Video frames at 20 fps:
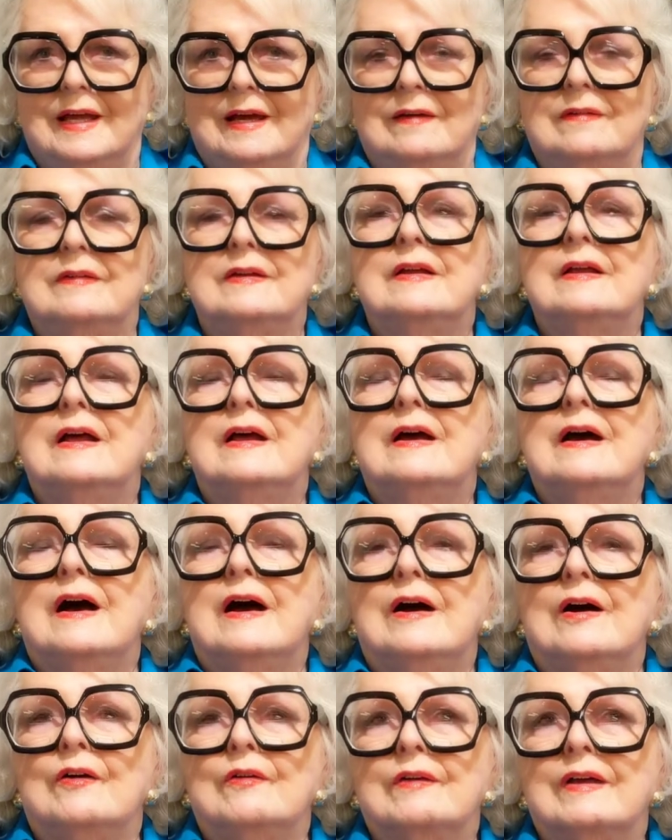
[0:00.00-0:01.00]
Yeah.
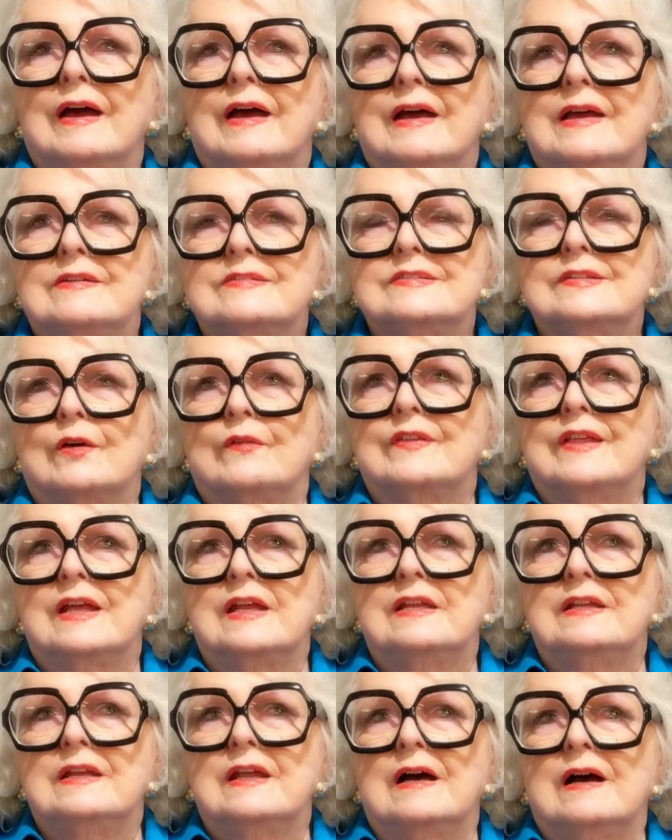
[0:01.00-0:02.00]
Mm-hmm. Okay, so
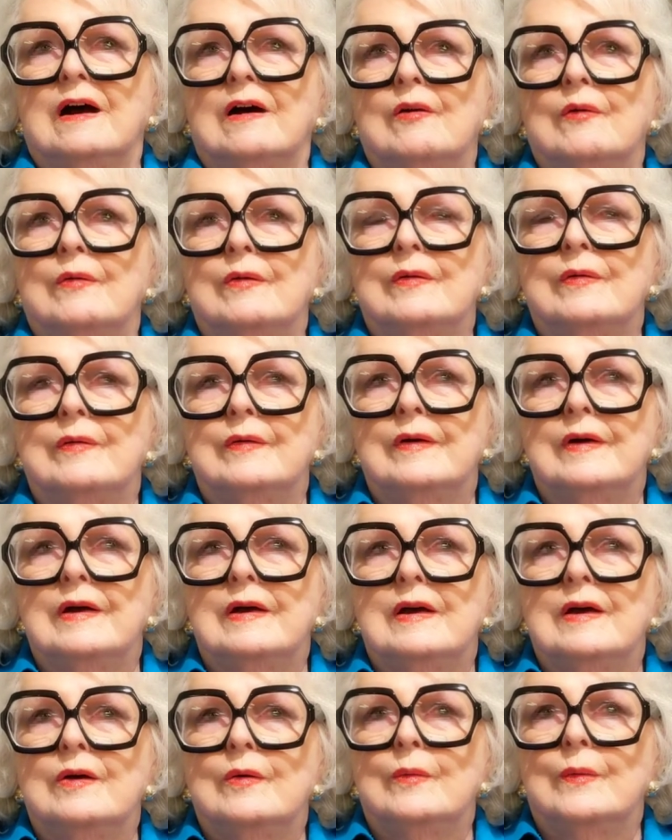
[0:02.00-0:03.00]
then
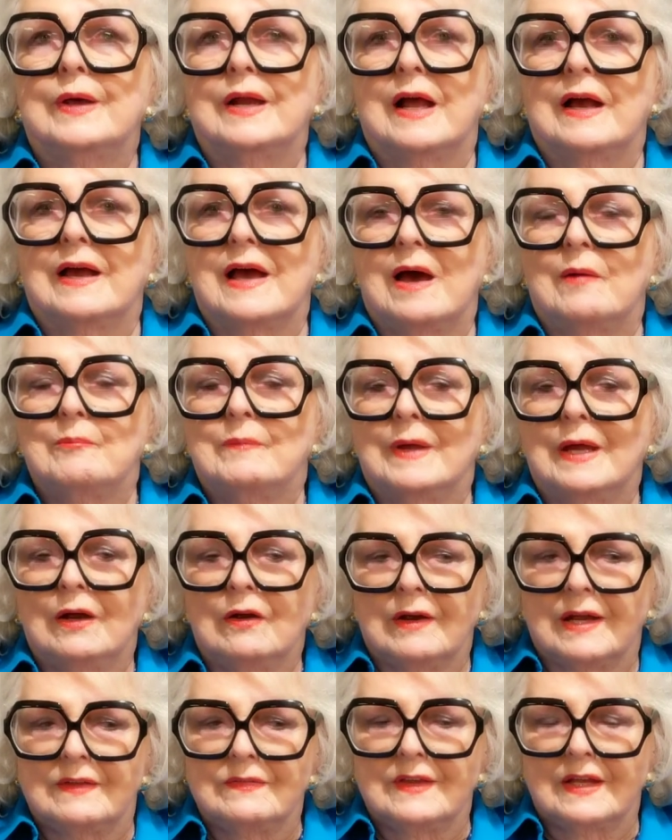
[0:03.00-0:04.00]
when I got
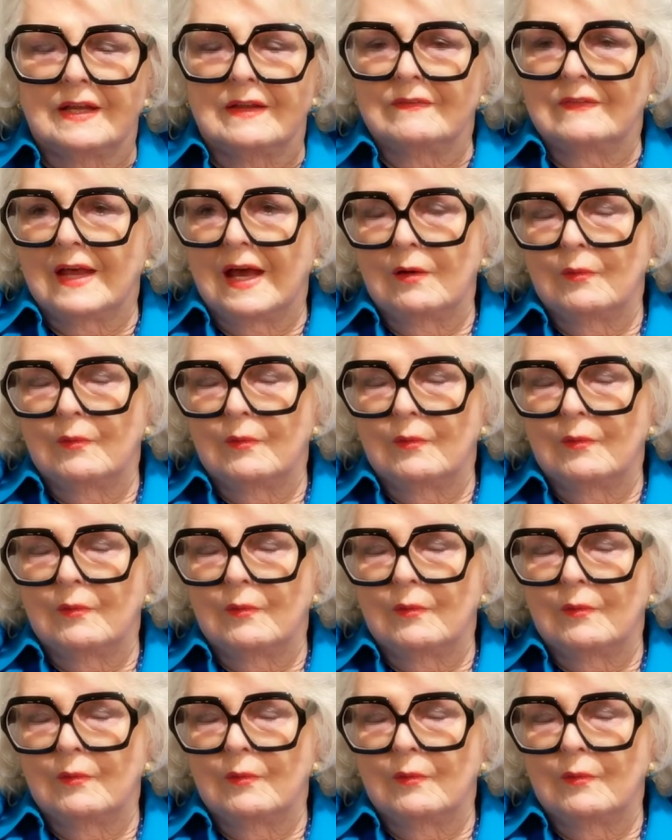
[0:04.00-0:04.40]
married then,